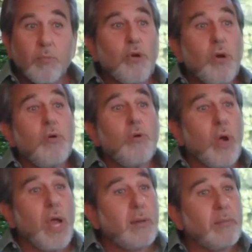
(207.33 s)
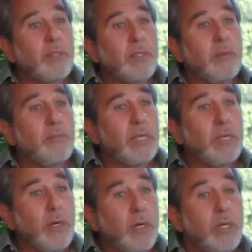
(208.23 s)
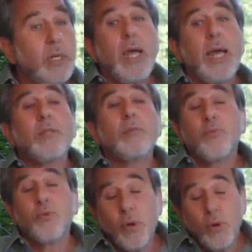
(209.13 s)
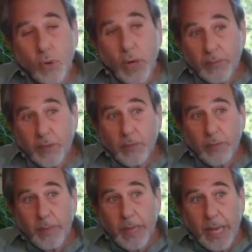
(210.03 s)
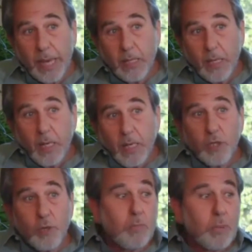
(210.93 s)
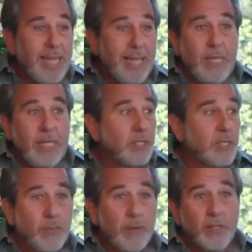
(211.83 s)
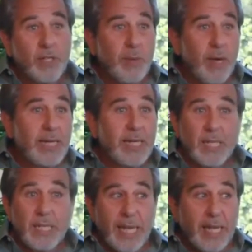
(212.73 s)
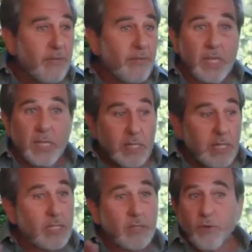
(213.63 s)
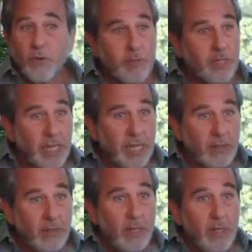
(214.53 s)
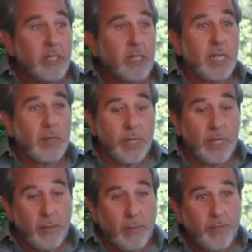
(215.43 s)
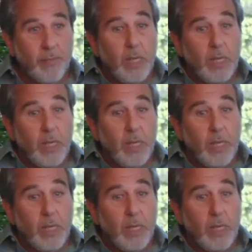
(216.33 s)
The programs can be good, and the programs can be bad. So blaming the subconscious mind as a negative thing, that's the first mistake. It's a tape player.